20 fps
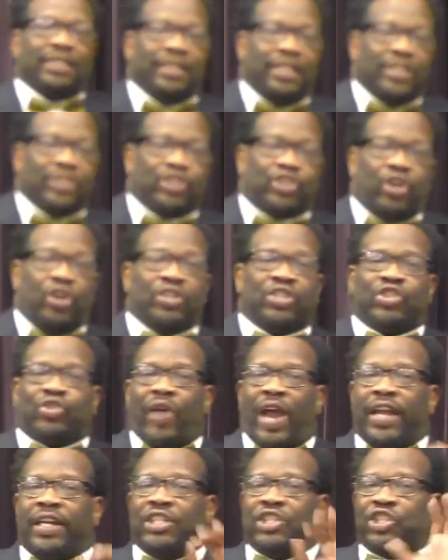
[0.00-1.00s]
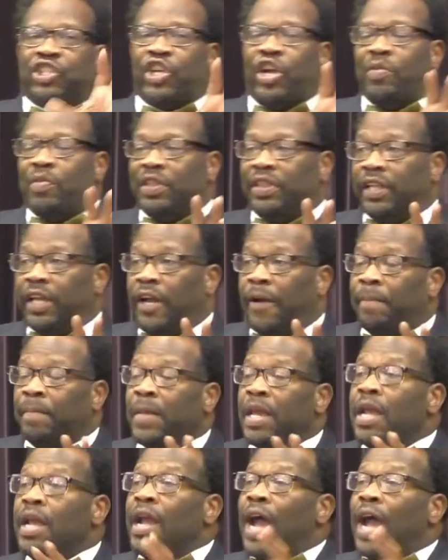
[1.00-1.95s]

to this church, trying to share with them.